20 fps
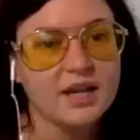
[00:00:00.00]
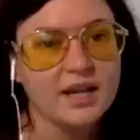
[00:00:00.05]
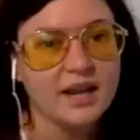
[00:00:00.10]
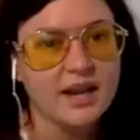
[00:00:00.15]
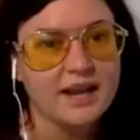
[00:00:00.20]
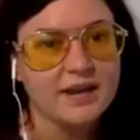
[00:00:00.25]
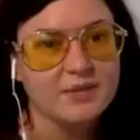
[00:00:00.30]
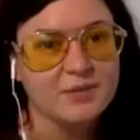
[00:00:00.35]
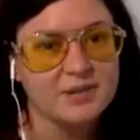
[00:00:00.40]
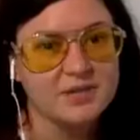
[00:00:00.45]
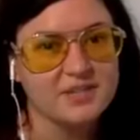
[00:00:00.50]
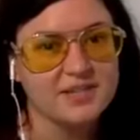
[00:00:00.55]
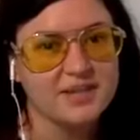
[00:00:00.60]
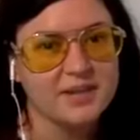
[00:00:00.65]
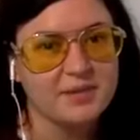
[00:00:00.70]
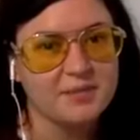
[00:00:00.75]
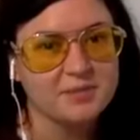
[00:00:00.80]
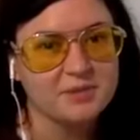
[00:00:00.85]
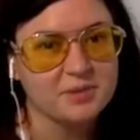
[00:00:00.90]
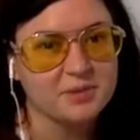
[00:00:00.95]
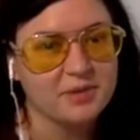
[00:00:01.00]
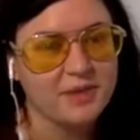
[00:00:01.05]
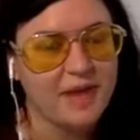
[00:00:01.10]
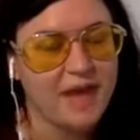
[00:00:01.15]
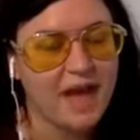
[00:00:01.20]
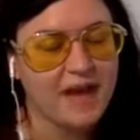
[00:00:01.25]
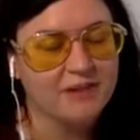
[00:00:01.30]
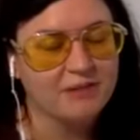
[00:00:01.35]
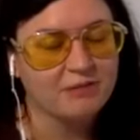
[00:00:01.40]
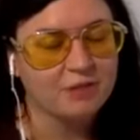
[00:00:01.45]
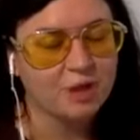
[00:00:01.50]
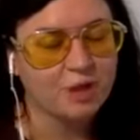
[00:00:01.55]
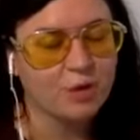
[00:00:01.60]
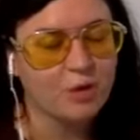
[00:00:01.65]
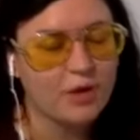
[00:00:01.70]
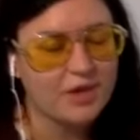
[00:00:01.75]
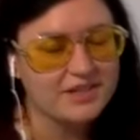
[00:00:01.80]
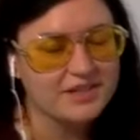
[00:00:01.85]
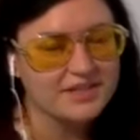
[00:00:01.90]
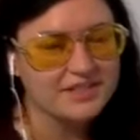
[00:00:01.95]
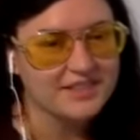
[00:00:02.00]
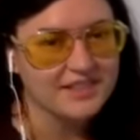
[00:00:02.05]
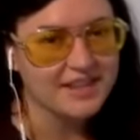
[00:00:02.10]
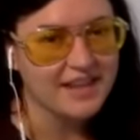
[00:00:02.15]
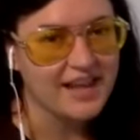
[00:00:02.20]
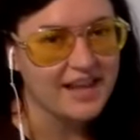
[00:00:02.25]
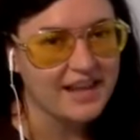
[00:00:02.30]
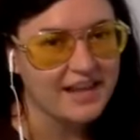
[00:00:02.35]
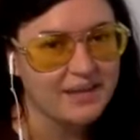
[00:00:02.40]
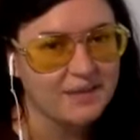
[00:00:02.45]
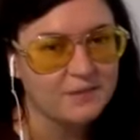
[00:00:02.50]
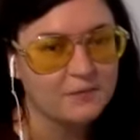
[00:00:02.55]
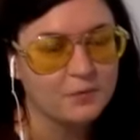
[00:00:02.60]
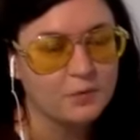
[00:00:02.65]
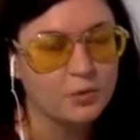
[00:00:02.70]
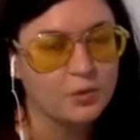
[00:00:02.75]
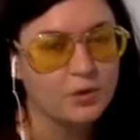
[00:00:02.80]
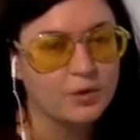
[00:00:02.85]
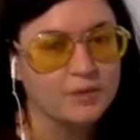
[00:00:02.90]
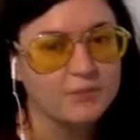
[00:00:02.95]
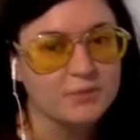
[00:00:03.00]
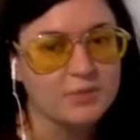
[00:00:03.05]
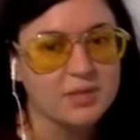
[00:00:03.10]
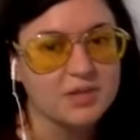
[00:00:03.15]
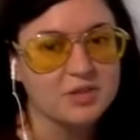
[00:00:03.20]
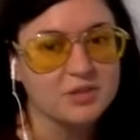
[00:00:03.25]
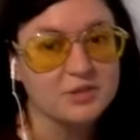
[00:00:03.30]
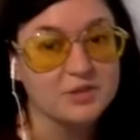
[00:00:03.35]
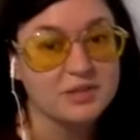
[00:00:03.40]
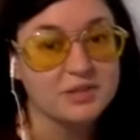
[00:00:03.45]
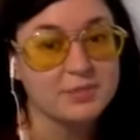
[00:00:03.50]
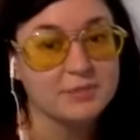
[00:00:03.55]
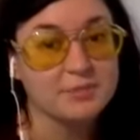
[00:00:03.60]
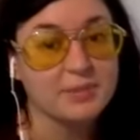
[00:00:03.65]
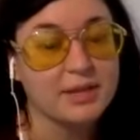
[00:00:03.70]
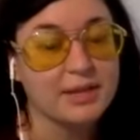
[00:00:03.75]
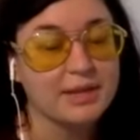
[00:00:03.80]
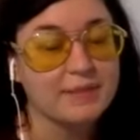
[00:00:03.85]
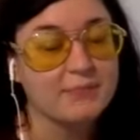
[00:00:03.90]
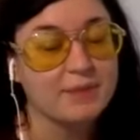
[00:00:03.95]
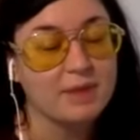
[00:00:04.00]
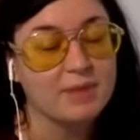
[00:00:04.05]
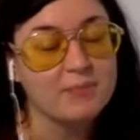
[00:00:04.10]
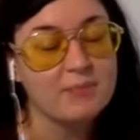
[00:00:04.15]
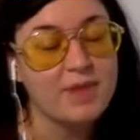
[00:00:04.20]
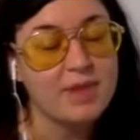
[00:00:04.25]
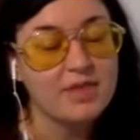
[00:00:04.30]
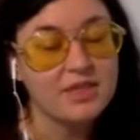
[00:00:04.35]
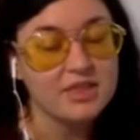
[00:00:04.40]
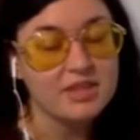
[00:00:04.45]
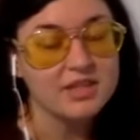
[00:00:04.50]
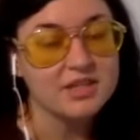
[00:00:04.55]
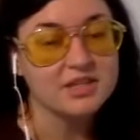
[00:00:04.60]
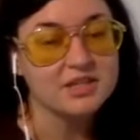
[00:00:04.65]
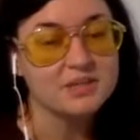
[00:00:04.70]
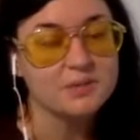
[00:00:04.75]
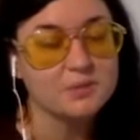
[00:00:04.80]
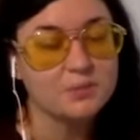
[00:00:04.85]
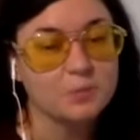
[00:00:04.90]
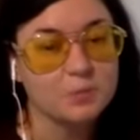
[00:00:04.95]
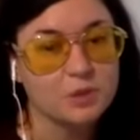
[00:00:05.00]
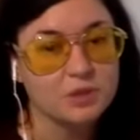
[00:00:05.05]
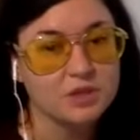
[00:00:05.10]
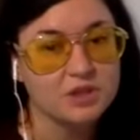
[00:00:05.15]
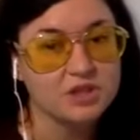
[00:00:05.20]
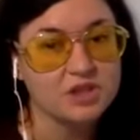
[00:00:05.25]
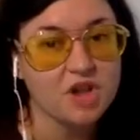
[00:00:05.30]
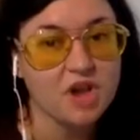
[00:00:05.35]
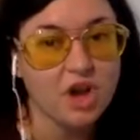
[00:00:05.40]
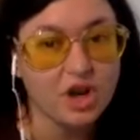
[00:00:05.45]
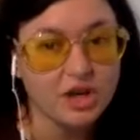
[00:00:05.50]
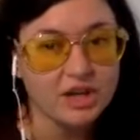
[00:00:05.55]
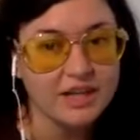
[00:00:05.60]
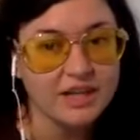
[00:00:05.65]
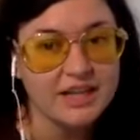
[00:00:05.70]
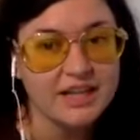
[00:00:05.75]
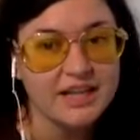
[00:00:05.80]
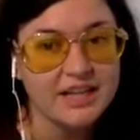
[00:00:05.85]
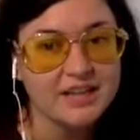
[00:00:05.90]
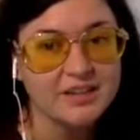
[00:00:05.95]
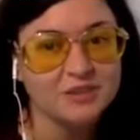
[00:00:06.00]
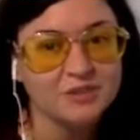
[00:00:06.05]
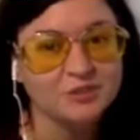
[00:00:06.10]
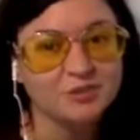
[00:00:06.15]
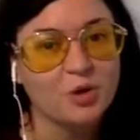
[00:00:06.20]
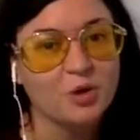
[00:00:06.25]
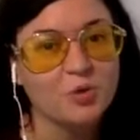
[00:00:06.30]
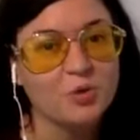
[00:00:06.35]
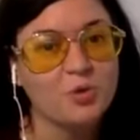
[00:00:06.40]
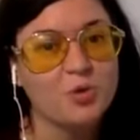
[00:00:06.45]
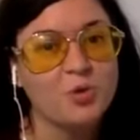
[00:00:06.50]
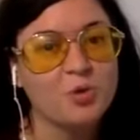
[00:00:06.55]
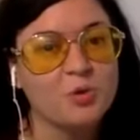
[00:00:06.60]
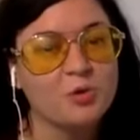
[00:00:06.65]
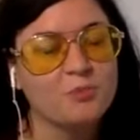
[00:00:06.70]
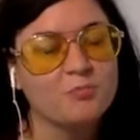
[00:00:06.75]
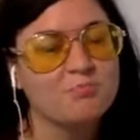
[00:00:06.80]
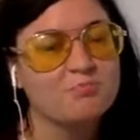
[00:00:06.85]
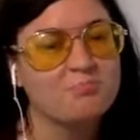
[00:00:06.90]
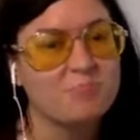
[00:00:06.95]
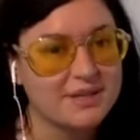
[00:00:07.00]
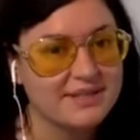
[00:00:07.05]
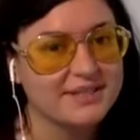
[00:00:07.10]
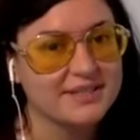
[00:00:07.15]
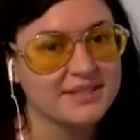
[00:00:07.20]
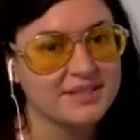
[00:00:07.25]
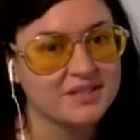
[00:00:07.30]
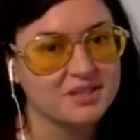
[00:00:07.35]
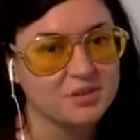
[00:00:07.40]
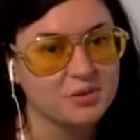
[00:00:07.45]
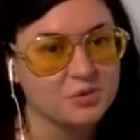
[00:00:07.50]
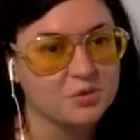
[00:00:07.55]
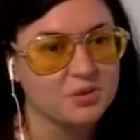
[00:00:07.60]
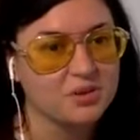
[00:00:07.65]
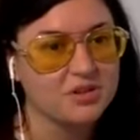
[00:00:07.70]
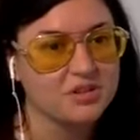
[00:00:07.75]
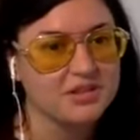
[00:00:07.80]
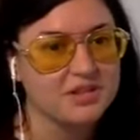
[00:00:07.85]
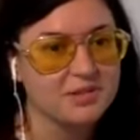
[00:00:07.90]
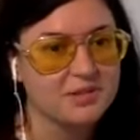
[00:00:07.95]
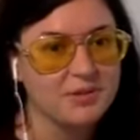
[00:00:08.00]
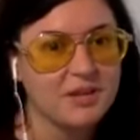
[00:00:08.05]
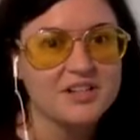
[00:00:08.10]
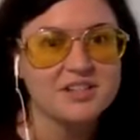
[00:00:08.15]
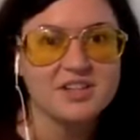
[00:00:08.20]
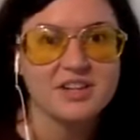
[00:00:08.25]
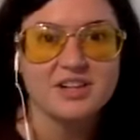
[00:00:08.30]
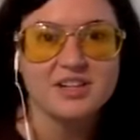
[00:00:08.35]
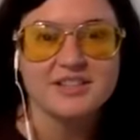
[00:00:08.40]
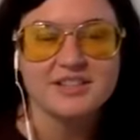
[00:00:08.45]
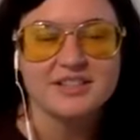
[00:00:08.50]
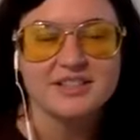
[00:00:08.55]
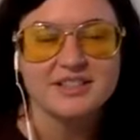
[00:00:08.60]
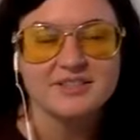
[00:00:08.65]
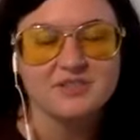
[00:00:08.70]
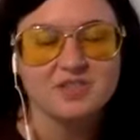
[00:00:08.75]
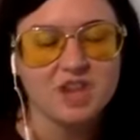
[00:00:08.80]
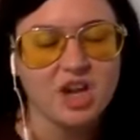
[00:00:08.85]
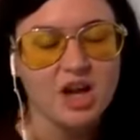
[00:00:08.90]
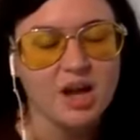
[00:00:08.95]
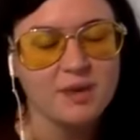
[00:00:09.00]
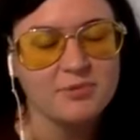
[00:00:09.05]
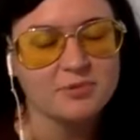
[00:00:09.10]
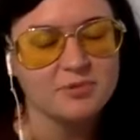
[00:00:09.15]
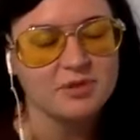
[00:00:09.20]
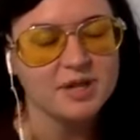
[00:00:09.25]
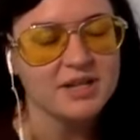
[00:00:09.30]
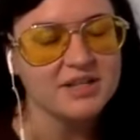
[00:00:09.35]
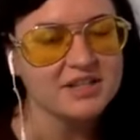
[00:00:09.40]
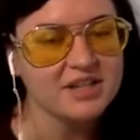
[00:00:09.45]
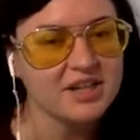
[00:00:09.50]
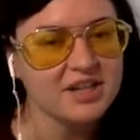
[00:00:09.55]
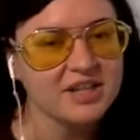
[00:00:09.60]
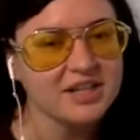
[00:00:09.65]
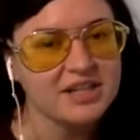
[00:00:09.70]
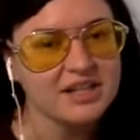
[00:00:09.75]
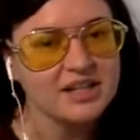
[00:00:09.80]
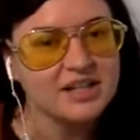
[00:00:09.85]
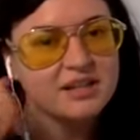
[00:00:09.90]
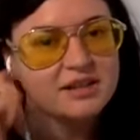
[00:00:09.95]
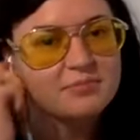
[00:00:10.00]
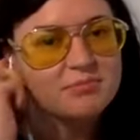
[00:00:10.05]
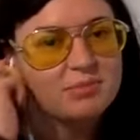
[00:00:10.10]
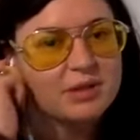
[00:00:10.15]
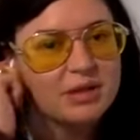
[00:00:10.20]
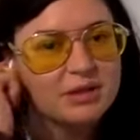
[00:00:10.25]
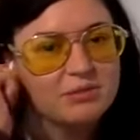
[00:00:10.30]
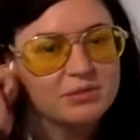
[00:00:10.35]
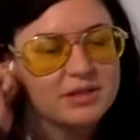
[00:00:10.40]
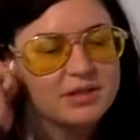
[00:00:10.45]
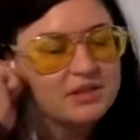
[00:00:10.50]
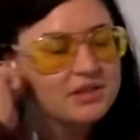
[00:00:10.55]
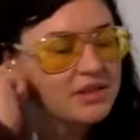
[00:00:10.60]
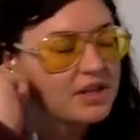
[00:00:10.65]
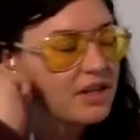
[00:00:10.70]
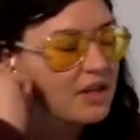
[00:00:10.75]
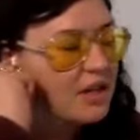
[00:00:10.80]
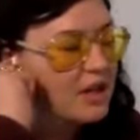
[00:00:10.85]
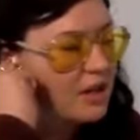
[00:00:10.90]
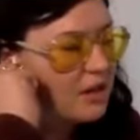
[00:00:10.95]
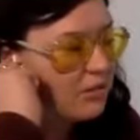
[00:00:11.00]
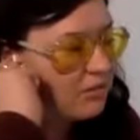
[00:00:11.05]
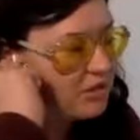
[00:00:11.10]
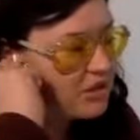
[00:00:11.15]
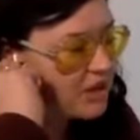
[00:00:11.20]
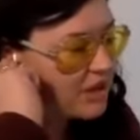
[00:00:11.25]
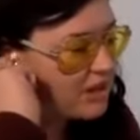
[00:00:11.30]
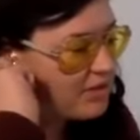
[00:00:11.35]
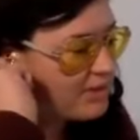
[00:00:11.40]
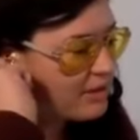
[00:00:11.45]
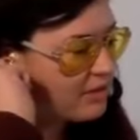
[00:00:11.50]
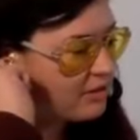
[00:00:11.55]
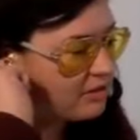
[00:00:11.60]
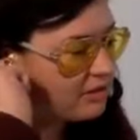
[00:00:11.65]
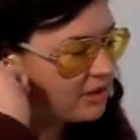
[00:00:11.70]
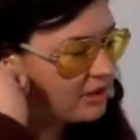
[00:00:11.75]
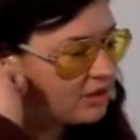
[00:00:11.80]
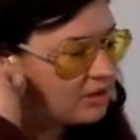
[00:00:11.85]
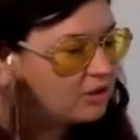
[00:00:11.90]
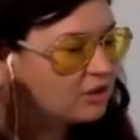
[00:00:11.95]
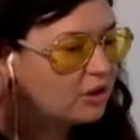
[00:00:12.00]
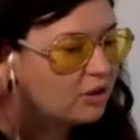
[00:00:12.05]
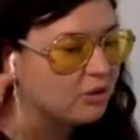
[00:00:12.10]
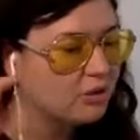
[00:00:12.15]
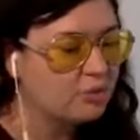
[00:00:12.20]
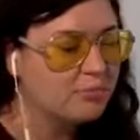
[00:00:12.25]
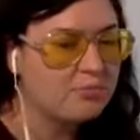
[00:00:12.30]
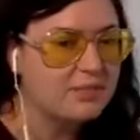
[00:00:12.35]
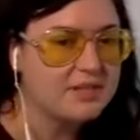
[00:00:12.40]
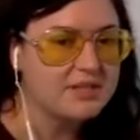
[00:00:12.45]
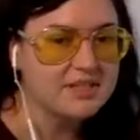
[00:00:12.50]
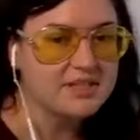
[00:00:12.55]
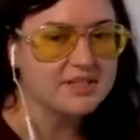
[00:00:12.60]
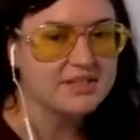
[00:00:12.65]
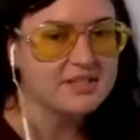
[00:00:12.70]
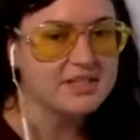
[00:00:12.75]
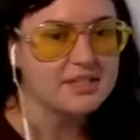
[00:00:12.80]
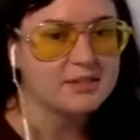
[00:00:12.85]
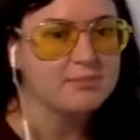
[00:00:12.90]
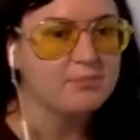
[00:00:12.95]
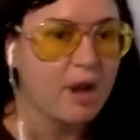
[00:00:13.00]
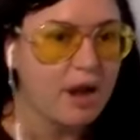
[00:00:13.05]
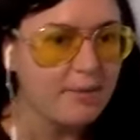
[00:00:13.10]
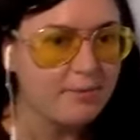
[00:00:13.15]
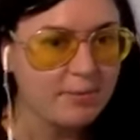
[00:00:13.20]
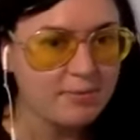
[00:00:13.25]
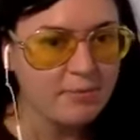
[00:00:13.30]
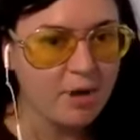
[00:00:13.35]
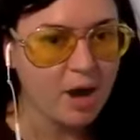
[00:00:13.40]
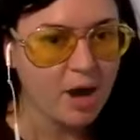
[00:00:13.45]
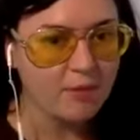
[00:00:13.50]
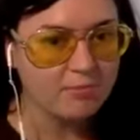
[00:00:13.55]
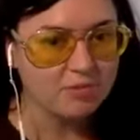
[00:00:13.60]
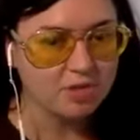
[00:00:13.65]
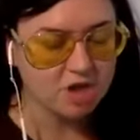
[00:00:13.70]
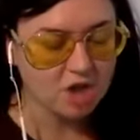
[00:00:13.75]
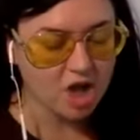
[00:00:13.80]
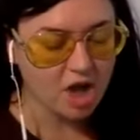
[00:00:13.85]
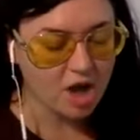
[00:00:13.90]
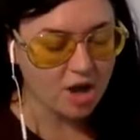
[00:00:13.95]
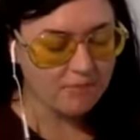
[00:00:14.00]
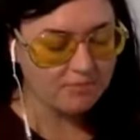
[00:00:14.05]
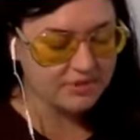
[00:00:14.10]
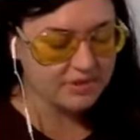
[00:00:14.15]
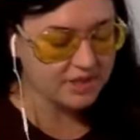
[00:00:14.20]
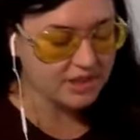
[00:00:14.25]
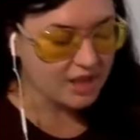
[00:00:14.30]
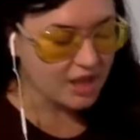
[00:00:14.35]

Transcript: Hey, what is up? So we had a request today for me to explain my methods for targeting local business owners. Now, we're not talking Steve Jobs. We're not talking any of the big ones. We're talking about little local businesses, mom and pop shops,